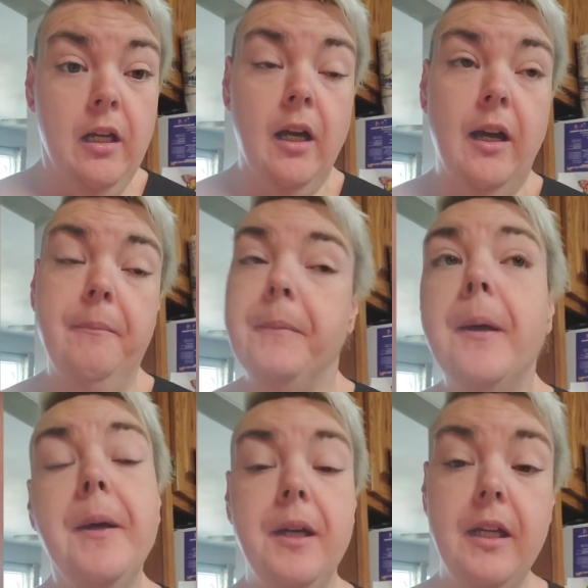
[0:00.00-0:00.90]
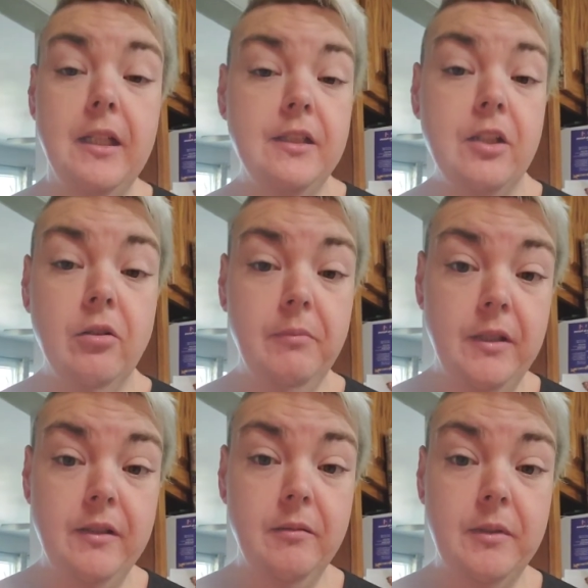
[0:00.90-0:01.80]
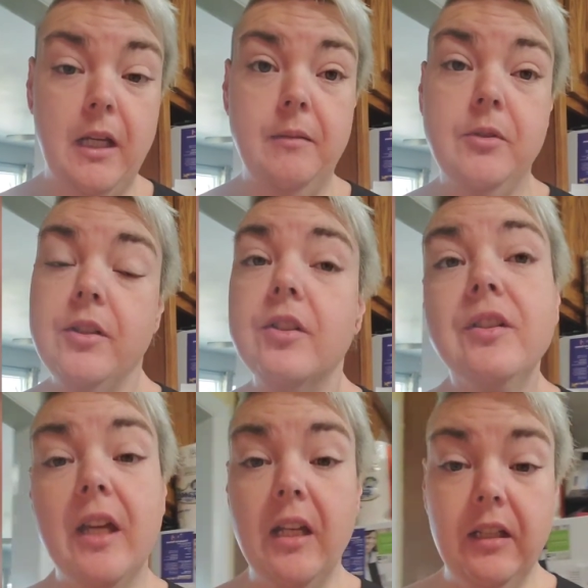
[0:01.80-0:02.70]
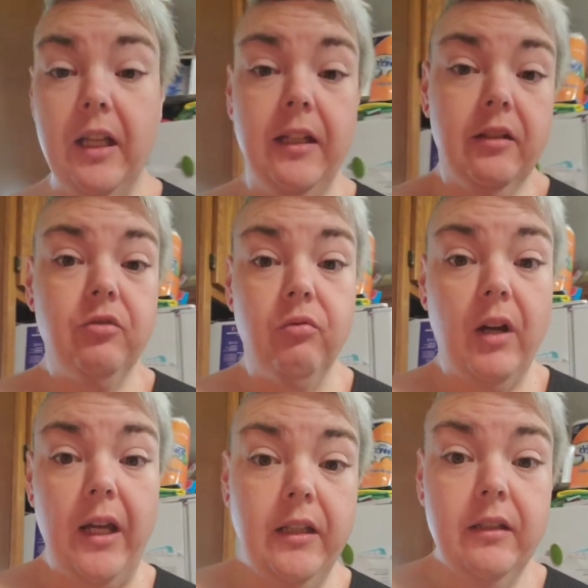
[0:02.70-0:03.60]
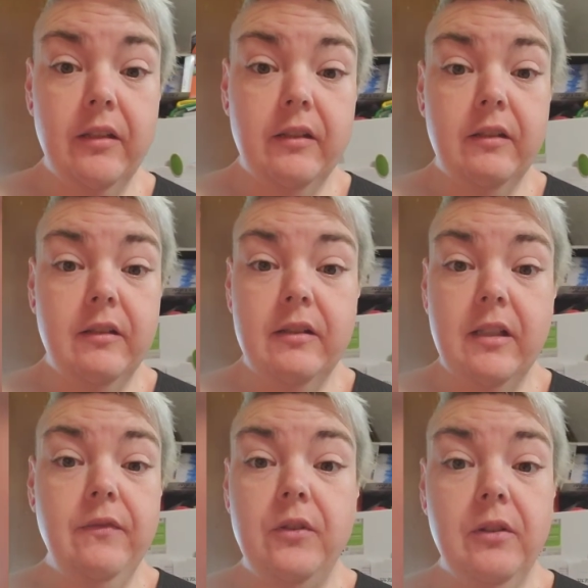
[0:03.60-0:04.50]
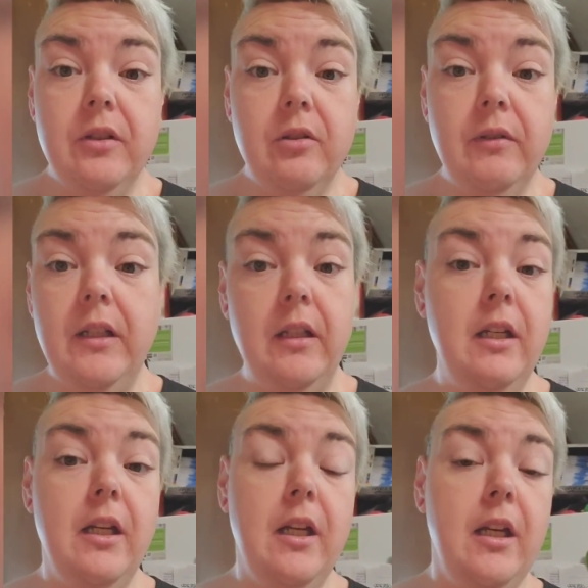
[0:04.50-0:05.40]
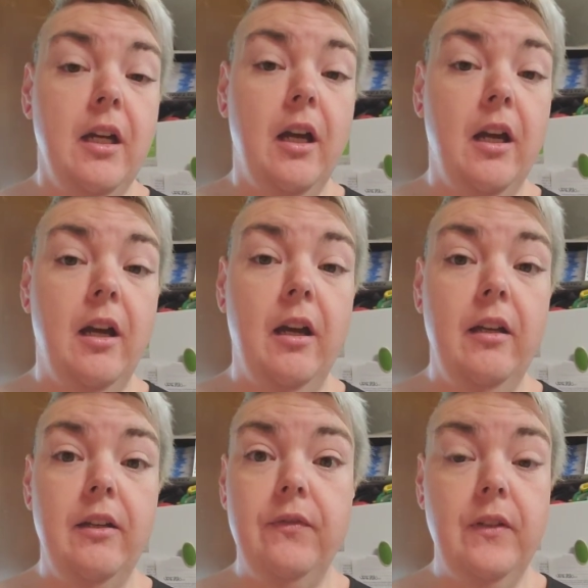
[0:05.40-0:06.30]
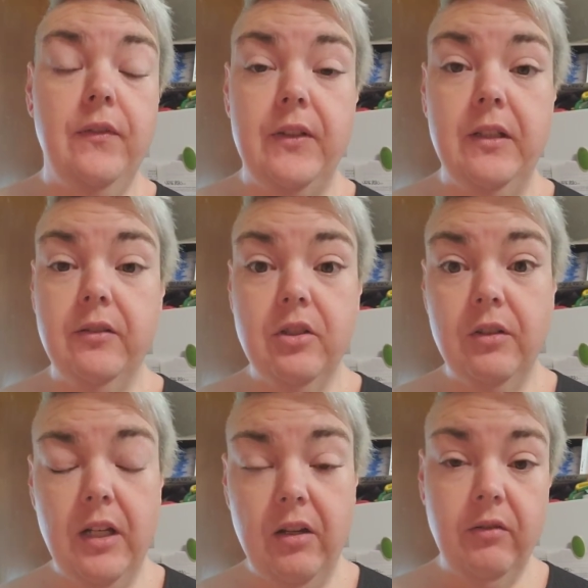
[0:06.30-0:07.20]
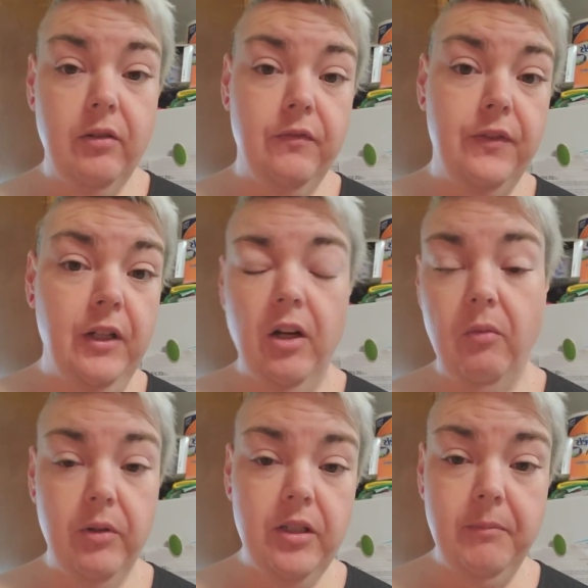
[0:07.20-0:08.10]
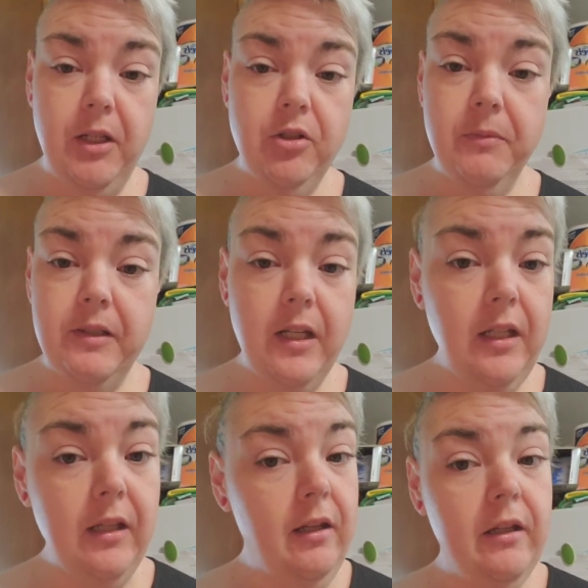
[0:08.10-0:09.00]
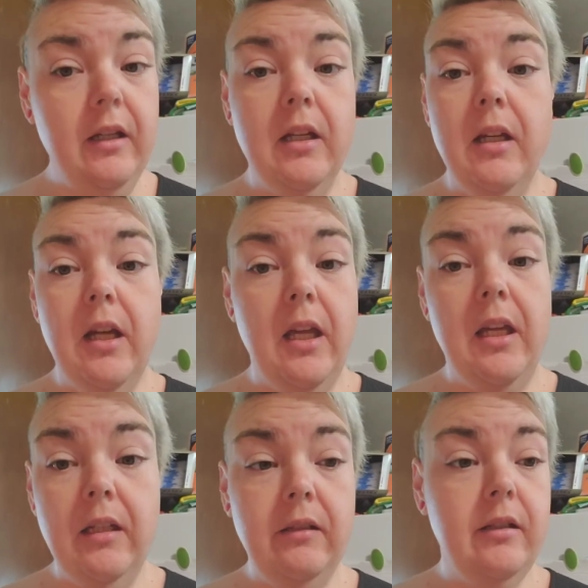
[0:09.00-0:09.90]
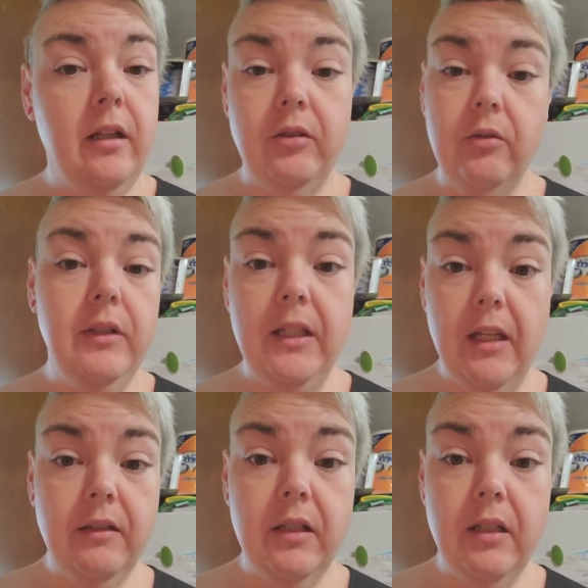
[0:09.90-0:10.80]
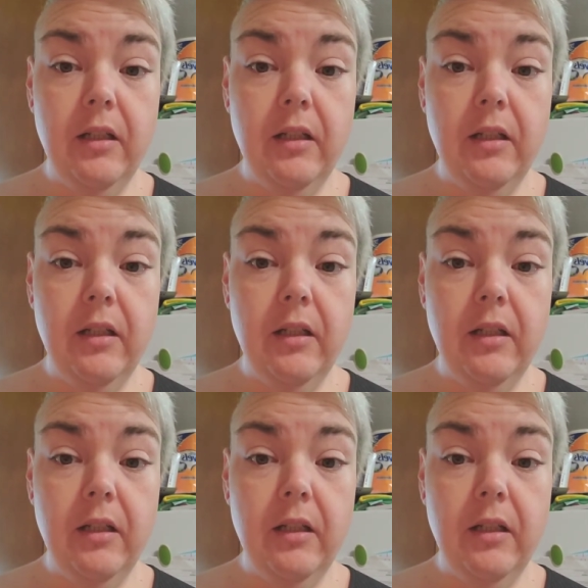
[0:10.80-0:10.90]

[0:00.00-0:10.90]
It's hit or miss sometimes. You just gotta like try it, see if you can do it. If it doesn't turn out, figure out where you made your mistake and do it again.